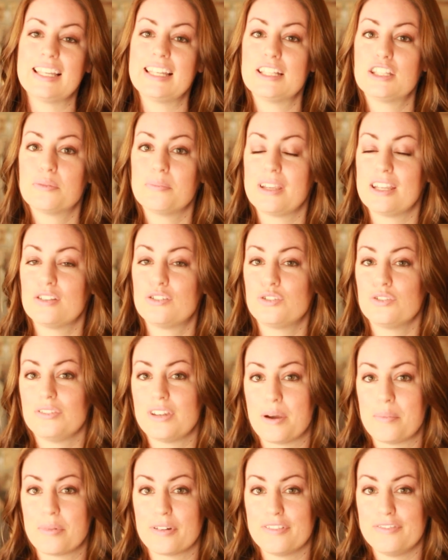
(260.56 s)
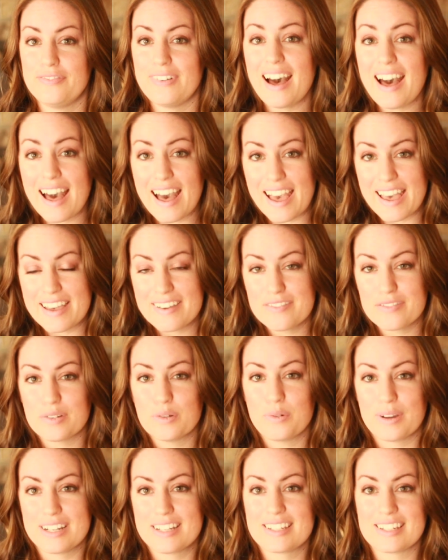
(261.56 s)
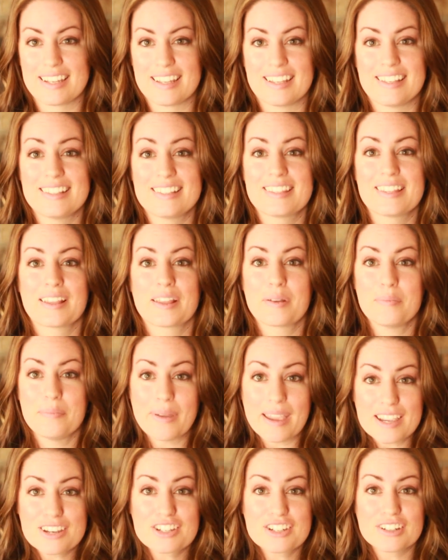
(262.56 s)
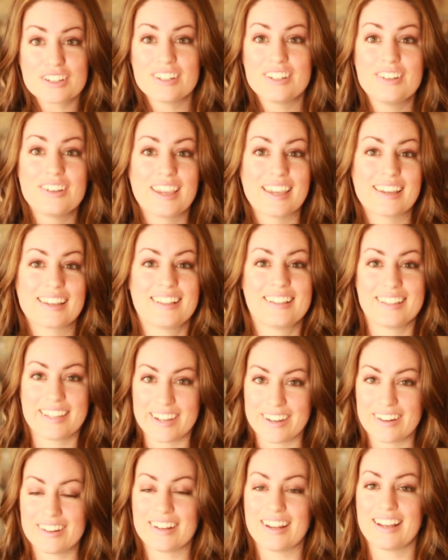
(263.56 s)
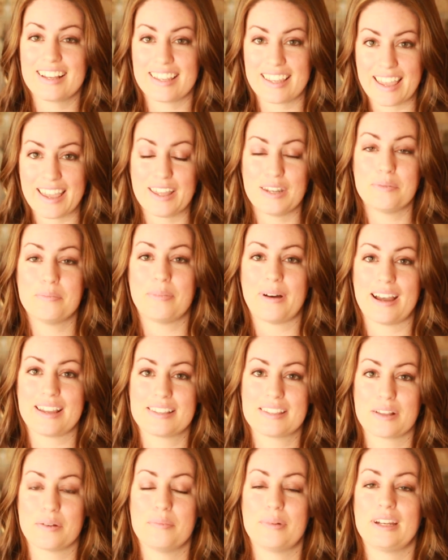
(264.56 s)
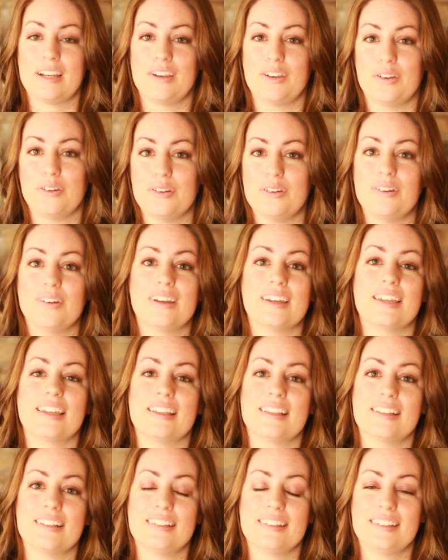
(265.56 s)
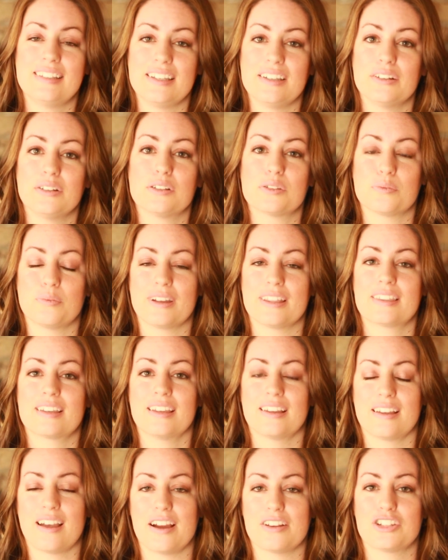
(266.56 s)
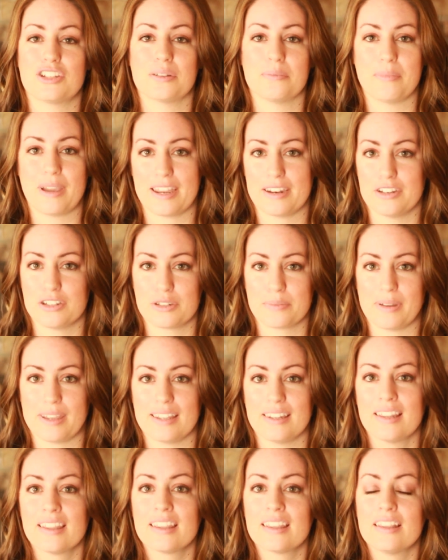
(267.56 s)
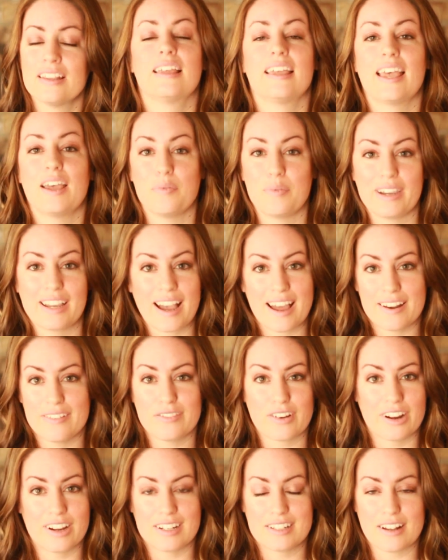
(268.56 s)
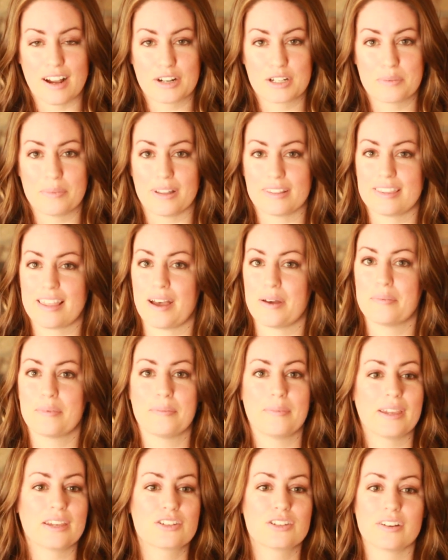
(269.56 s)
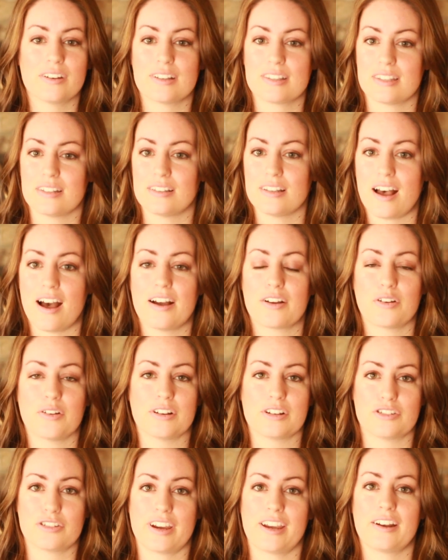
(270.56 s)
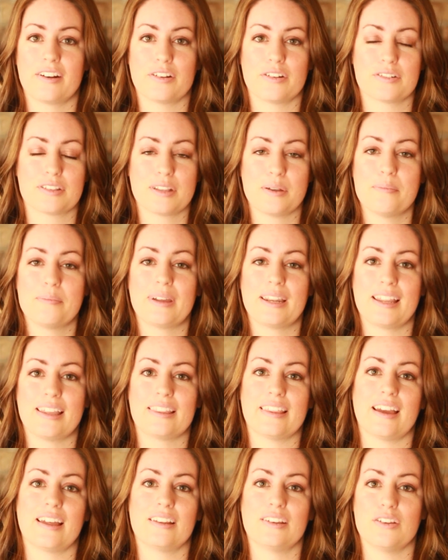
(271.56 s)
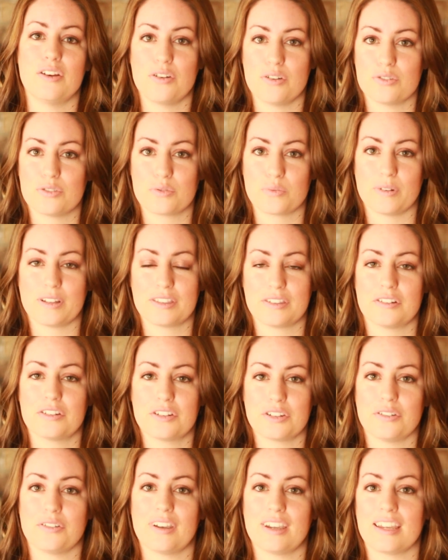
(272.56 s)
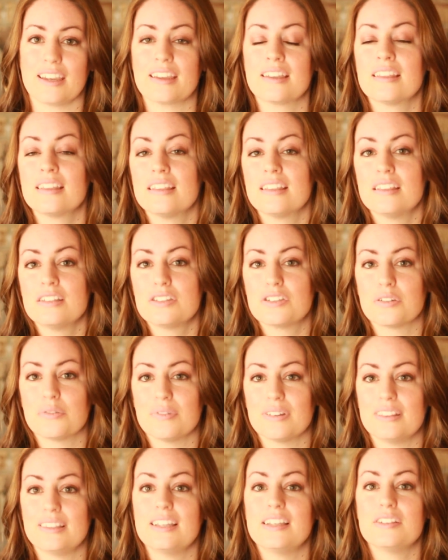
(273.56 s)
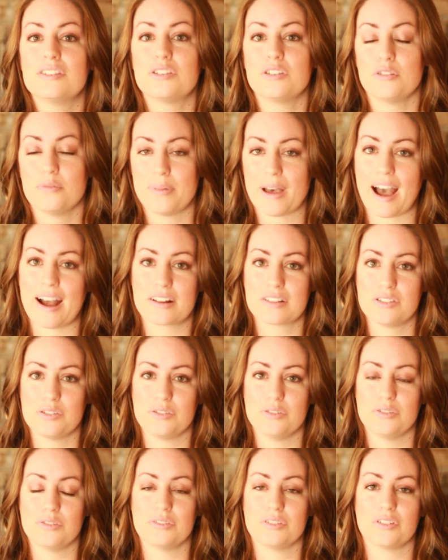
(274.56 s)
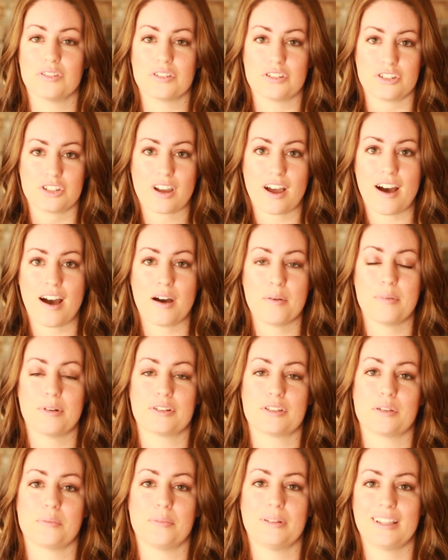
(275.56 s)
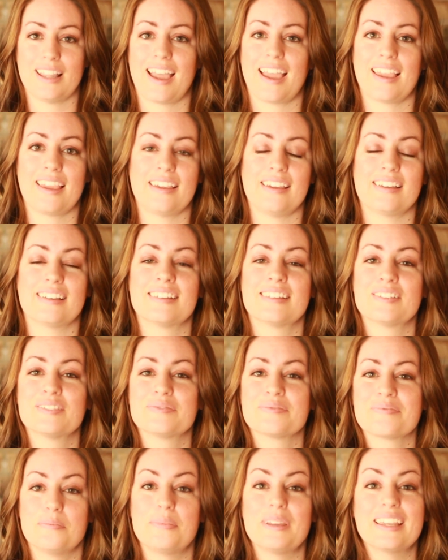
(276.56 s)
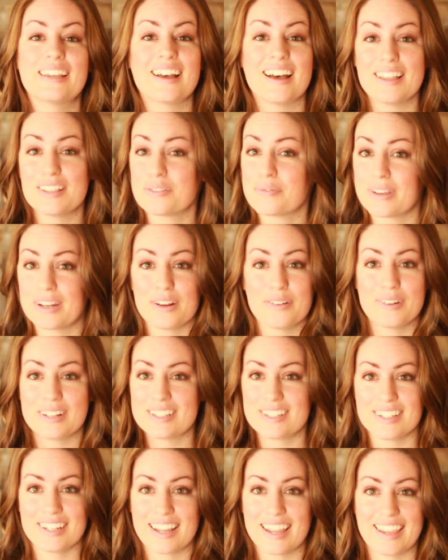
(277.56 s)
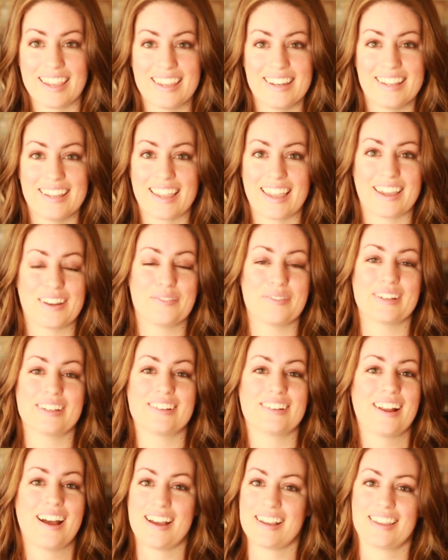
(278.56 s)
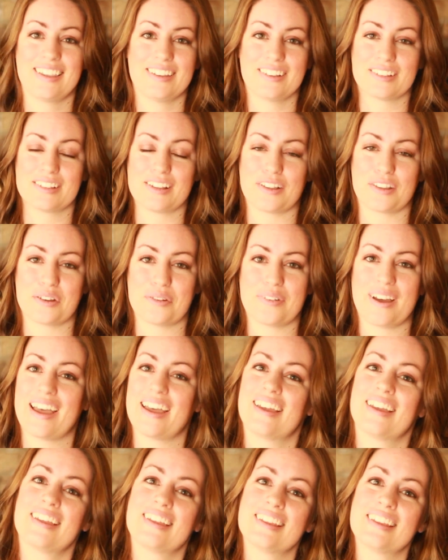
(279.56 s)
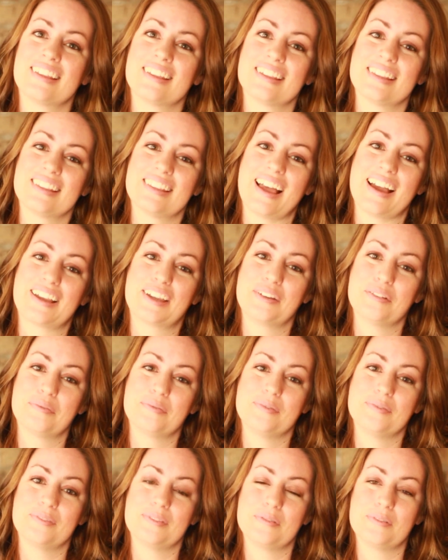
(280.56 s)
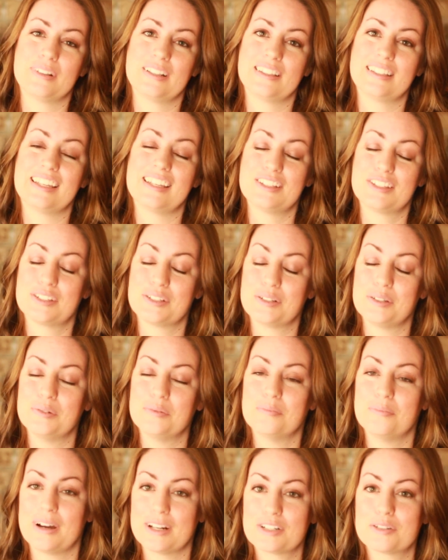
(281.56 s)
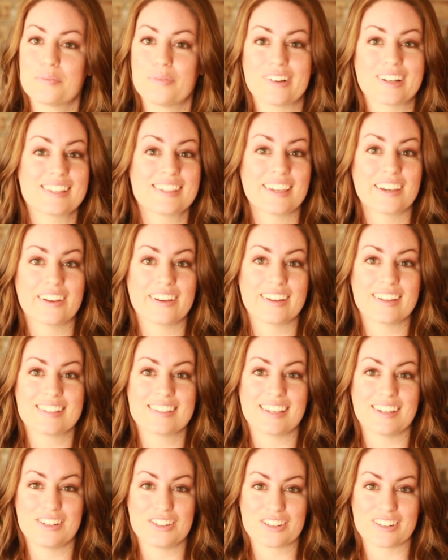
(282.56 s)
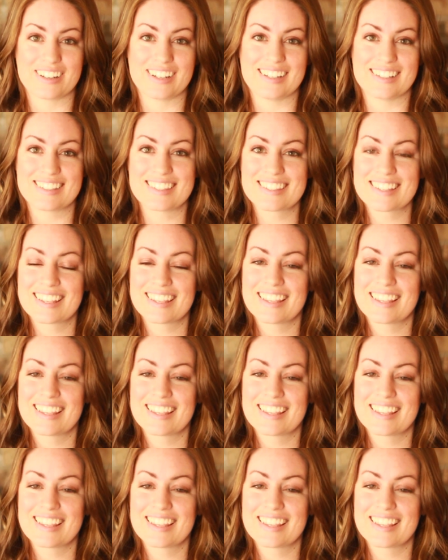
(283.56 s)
leads me to number five, which is make sure you get cleared again by somebody who deals with concussion management. And we kind of already talked about that, but make sure it's a doc or a trainer or somebody that knows what they're doing to release you back to your job or to playing, because we don't want you to get hit again when you're not healed all the way. That can lead to much more serious injuries,